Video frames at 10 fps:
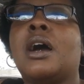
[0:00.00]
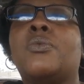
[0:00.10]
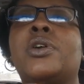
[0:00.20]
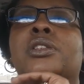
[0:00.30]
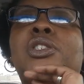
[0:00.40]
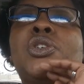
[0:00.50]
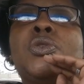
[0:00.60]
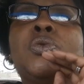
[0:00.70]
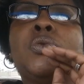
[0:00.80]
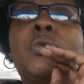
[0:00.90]
I went
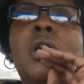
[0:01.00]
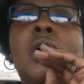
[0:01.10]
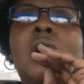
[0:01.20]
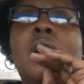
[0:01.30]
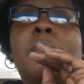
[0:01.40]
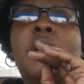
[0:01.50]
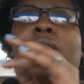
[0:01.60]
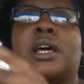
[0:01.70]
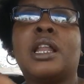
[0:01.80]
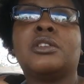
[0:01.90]
to um,
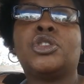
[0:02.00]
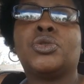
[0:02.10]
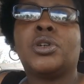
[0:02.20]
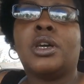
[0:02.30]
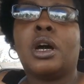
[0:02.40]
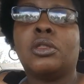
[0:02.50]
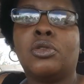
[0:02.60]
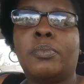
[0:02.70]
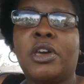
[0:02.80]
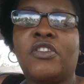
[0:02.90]
a Dollar Tree a
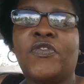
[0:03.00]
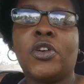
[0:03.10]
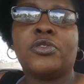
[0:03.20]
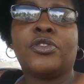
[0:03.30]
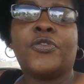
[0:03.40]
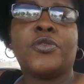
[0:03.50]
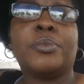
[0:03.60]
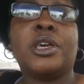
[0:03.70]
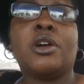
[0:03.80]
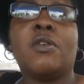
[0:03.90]
little bit further
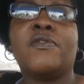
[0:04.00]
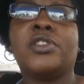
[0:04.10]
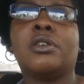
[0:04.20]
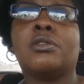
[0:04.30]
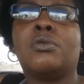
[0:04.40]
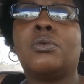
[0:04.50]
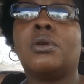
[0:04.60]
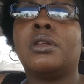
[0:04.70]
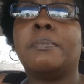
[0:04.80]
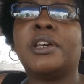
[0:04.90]
from me over there
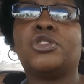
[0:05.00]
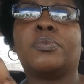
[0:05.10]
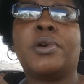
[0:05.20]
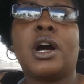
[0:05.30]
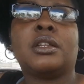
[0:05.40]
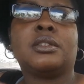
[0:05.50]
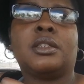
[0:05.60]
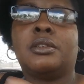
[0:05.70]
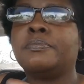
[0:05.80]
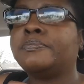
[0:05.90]
on
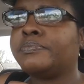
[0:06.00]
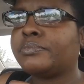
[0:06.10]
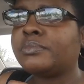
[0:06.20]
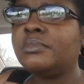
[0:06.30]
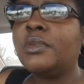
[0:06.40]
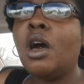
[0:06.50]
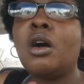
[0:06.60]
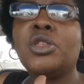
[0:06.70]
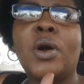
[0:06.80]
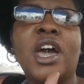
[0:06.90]
Metropolitan.
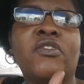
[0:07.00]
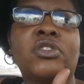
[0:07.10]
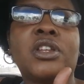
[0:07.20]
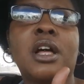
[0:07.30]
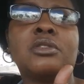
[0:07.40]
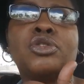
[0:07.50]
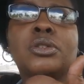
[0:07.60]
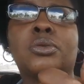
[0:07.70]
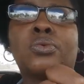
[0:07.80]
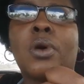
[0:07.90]
Although I have a Dollar
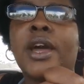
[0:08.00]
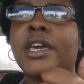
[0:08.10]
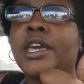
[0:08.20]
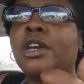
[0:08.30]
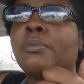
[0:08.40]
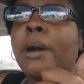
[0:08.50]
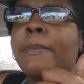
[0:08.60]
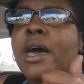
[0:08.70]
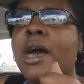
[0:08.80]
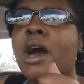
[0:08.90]
Tree right here by
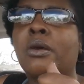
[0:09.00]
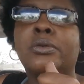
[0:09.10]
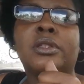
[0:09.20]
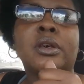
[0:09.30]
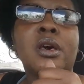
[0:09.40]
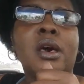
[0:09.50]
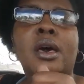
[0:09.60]
my house,